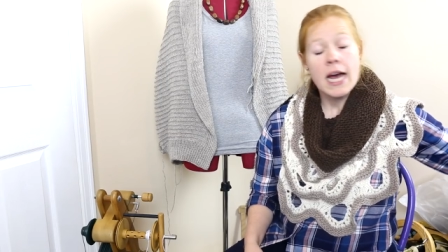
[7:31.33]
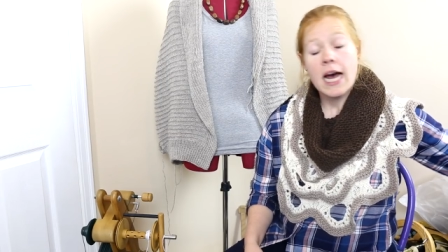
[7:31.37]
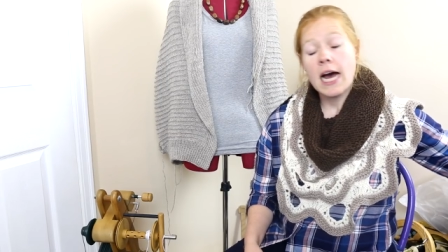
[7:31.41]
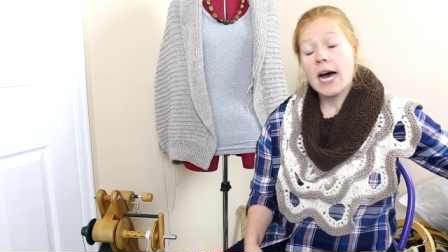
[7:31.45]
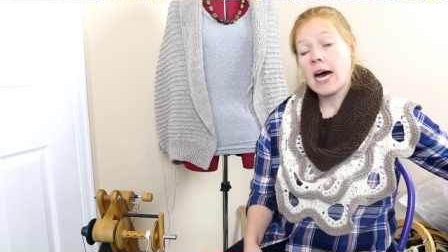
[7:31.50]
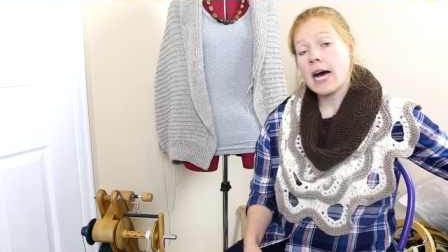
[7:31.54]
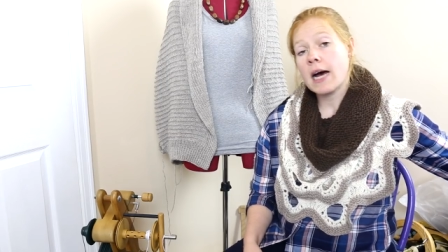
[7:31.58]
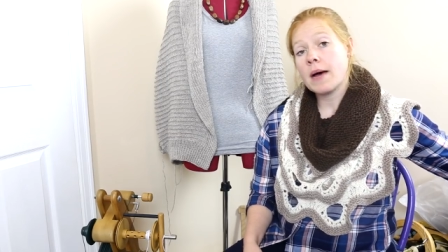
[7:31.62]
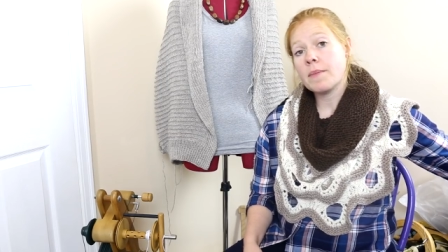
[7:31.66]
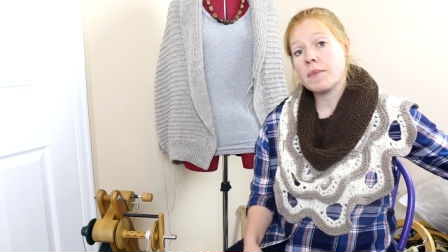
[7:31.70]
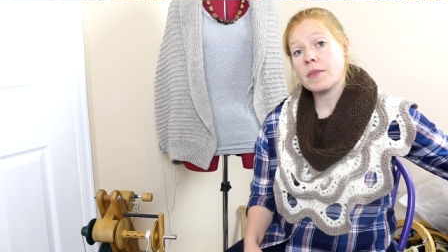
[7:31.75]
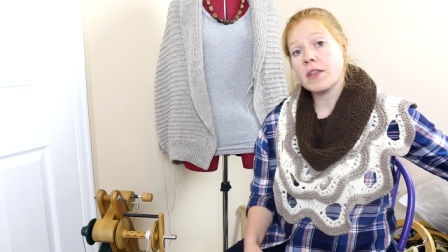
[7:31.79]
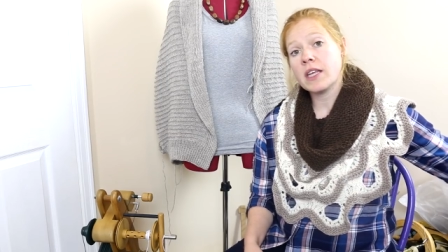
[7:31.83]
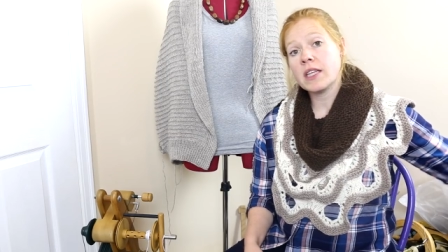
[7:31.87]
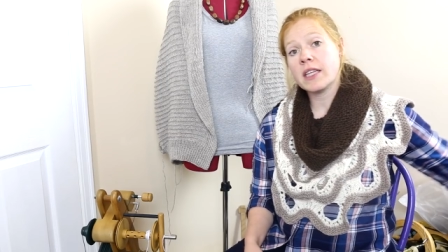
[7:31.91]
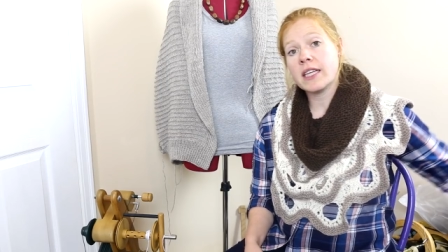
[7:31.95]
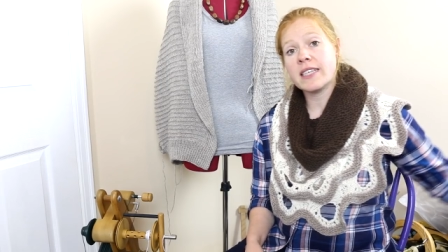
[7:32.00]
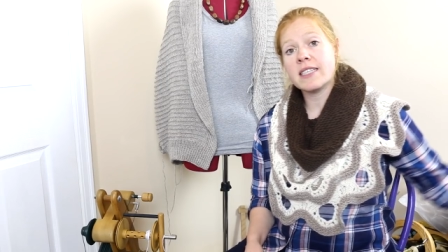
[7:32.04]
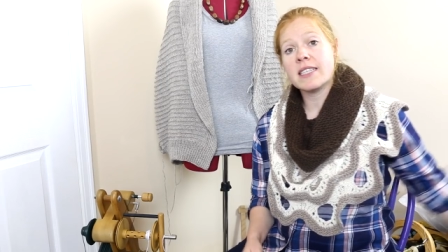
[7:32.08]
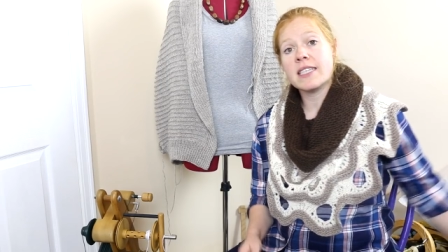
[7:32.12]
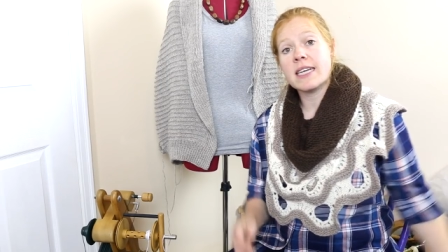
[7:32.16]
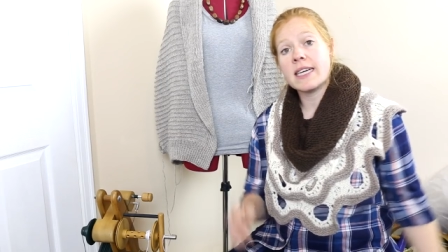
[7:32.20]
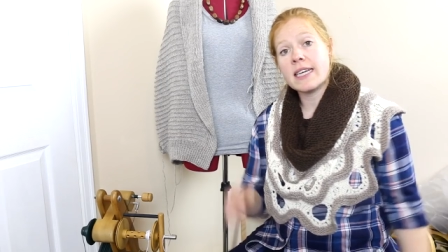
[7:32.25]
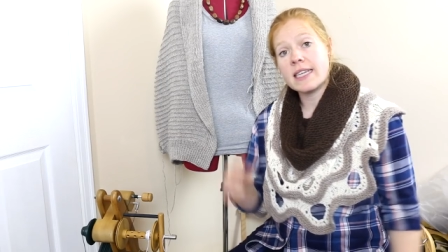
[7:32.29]
Um, the
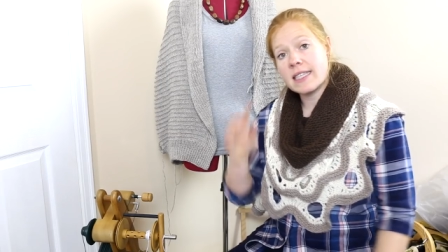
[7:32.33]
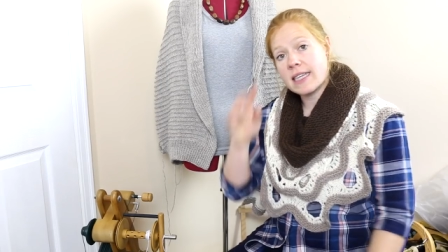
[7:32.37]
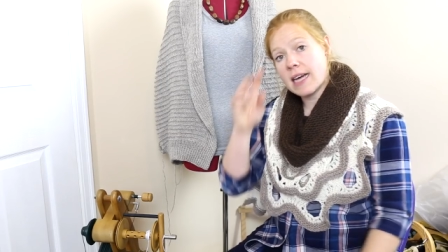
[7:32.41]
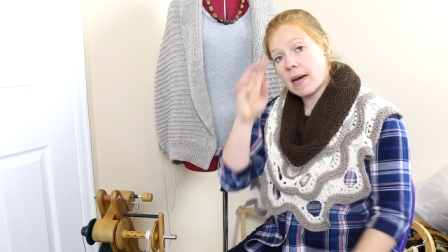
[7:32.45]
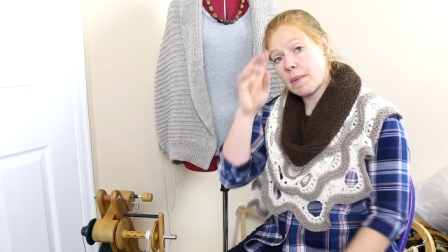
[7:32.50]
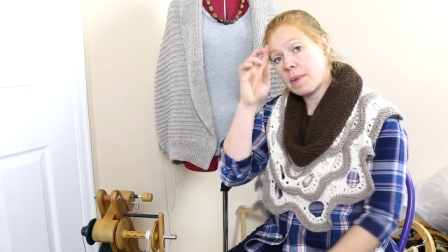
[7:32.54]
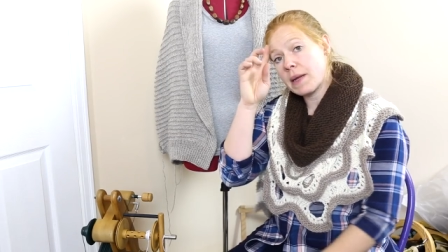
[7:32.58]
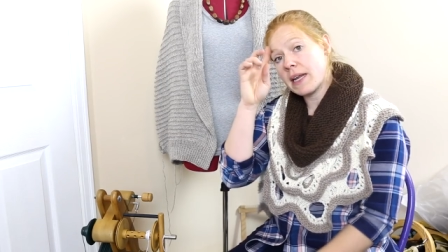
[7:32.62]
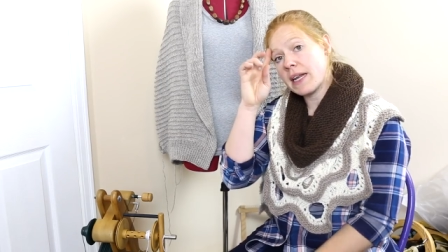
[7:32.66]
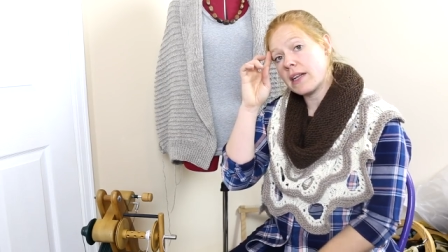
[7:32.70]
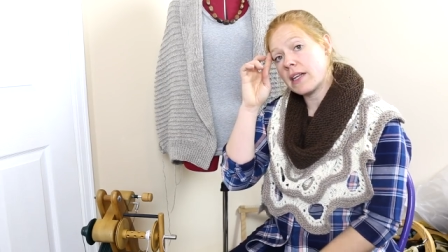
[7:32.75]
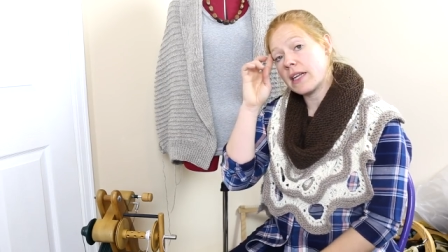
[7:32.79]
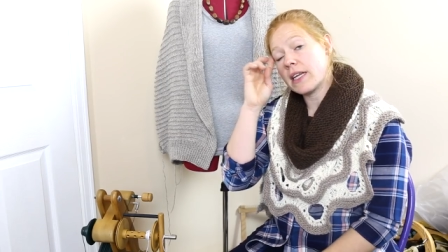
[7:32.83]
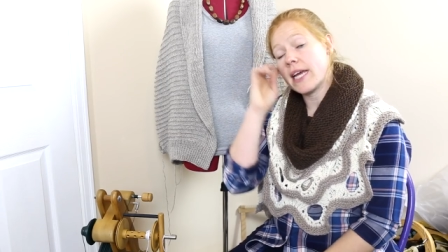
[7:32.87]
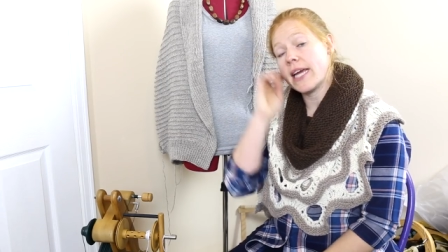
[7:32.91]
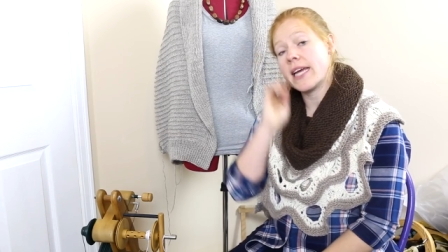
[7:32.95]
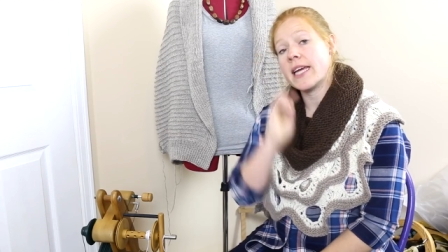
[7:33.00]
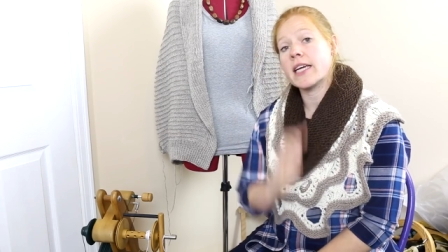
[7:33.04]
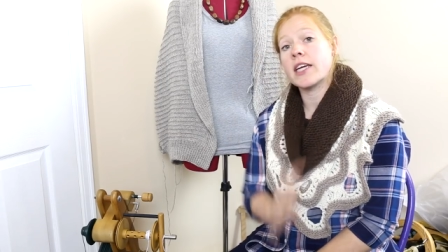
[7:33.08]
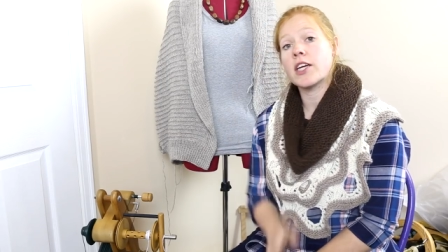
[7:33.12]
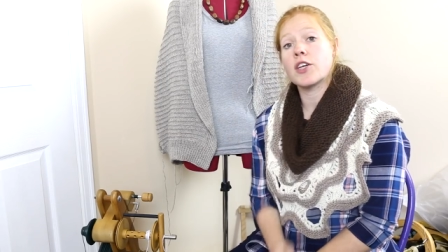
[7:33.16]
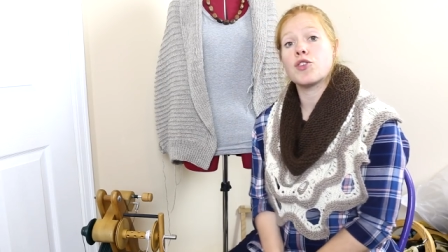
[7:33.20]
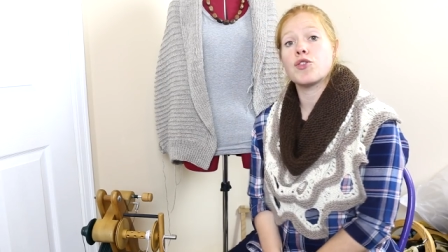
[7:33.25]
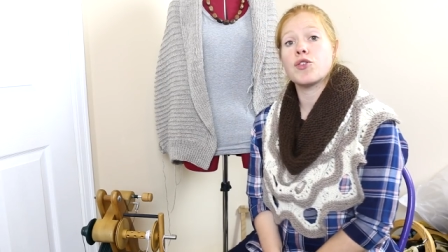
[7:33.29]
listing is up in,
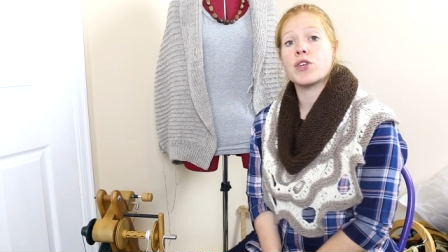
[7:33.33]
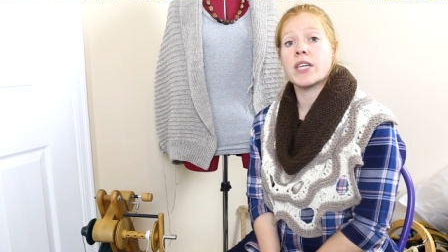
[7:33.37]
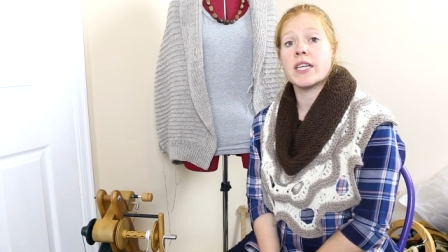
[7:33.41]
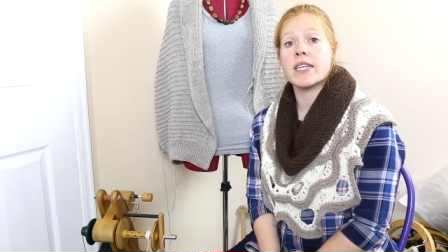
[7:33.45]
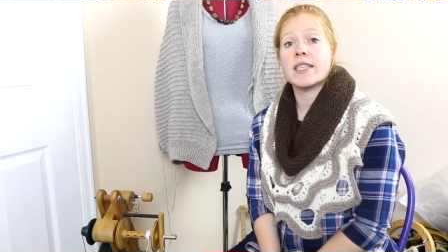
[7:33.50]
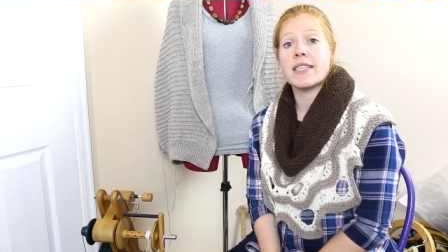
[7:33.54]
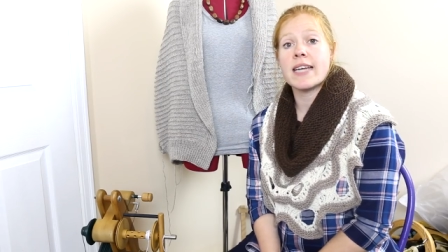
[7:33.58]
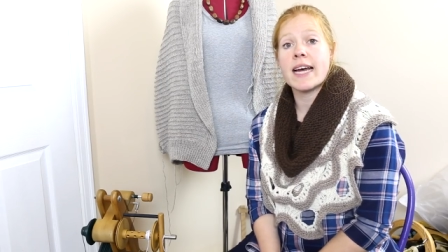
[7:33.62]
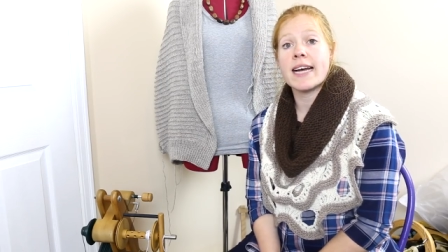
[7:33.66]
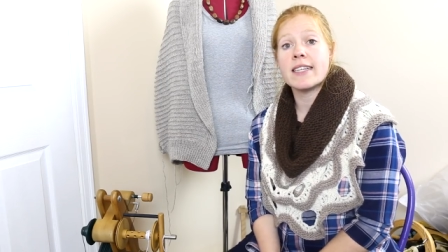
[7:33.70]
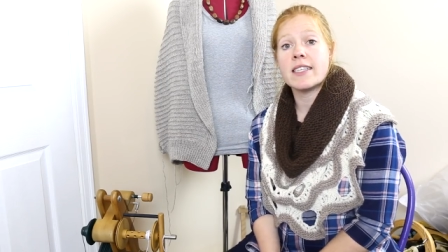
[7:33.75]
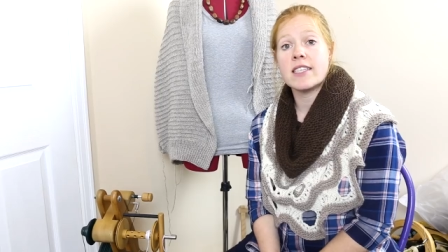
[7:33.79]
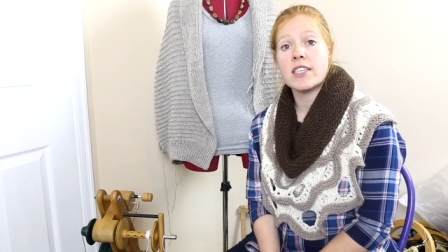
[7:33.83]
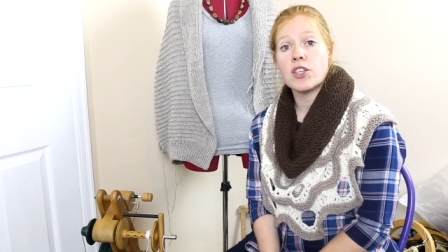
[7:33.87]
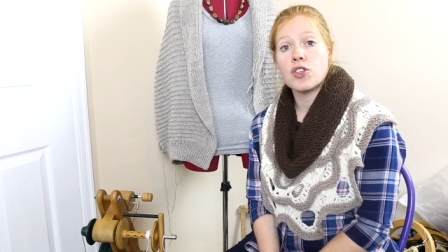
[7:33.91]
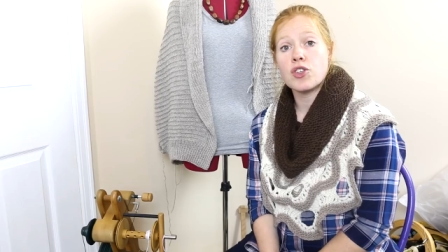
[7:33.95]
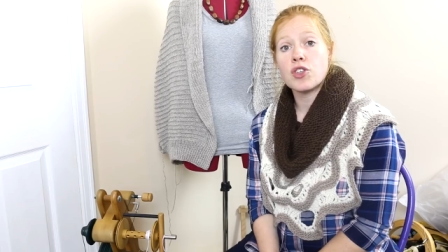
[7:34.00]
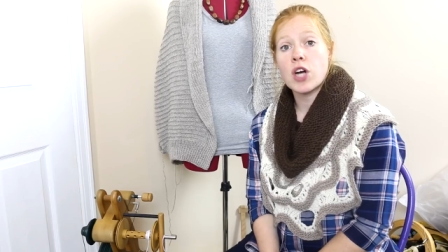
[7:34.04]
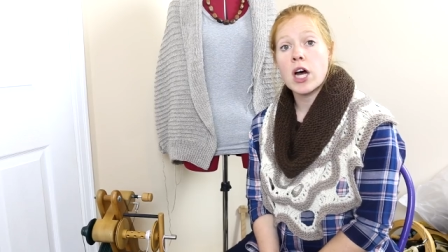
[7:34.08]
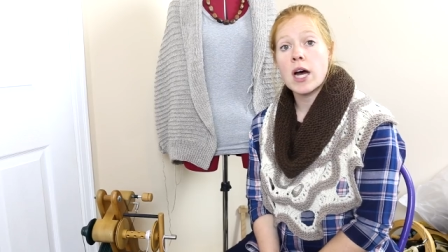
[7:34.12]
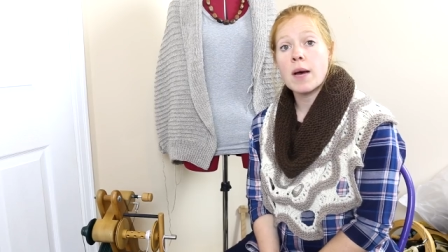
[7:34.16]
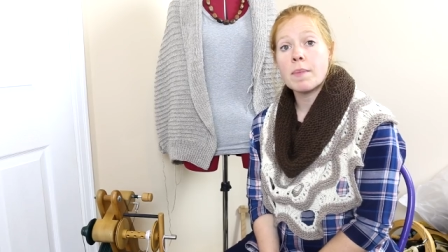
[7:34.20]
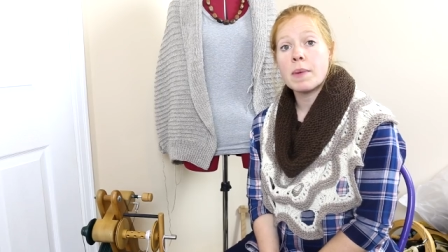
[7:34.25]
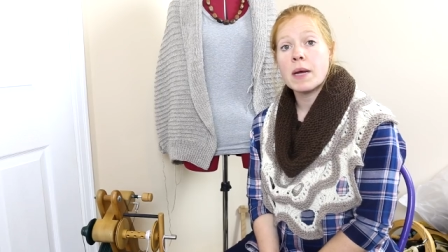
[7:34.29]
in Katrina's Etsy
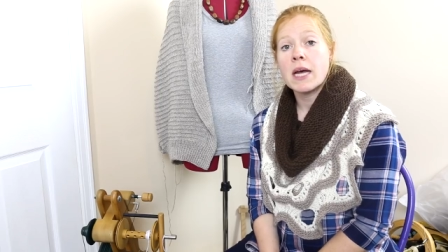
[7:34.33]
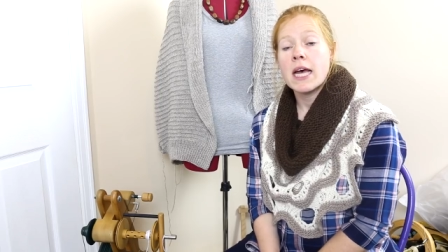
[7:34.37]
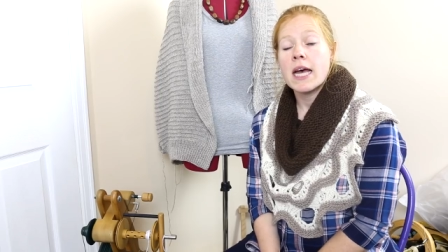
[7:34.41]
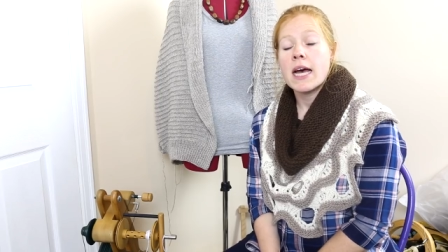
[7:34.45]
shop,